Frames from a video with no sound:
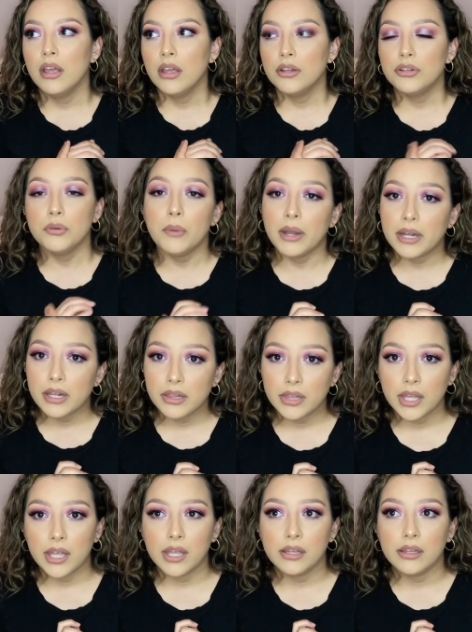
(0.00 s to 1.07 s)
do
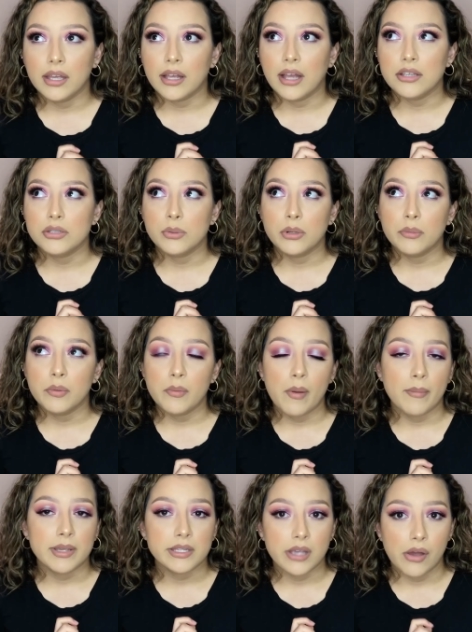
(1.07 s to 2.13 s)
anything. Like I just want to be by
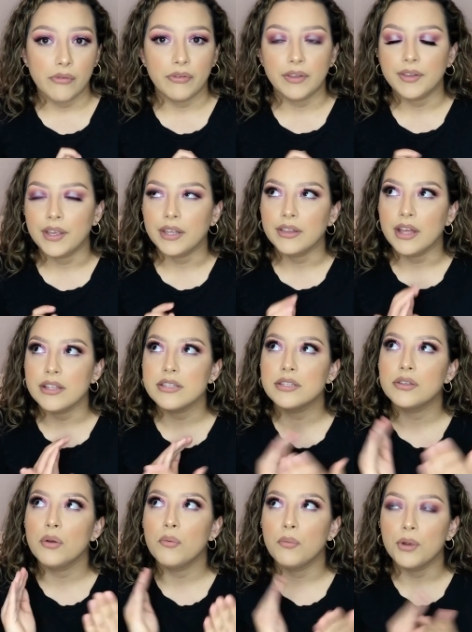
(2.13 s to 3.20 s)
myself. And like that's
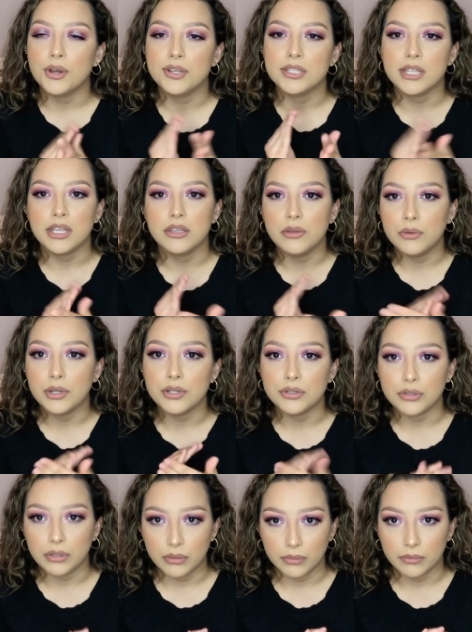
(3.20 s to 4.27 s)
the worst thing you can
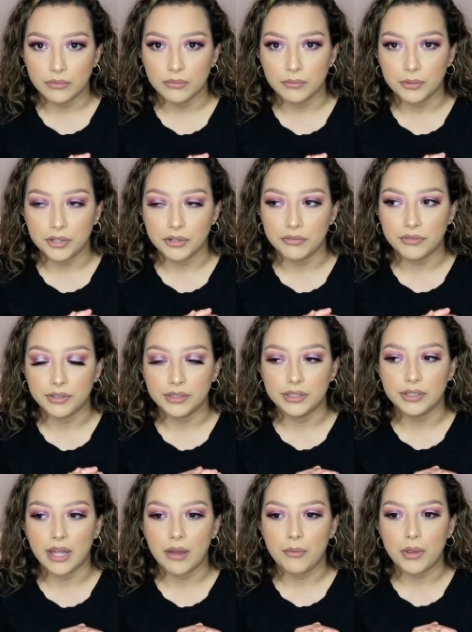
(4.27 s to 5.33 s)
do when you're
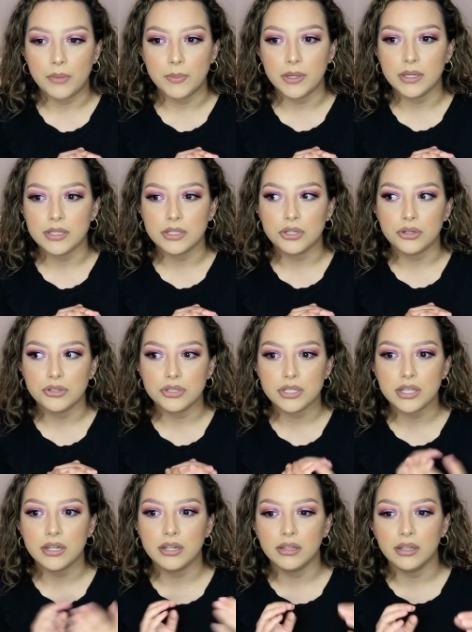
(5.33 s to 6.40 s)
feeling that way because you're
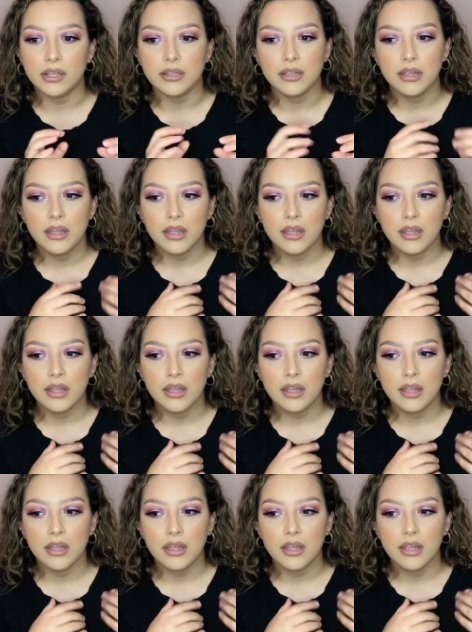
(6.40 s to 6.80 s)
just gonna like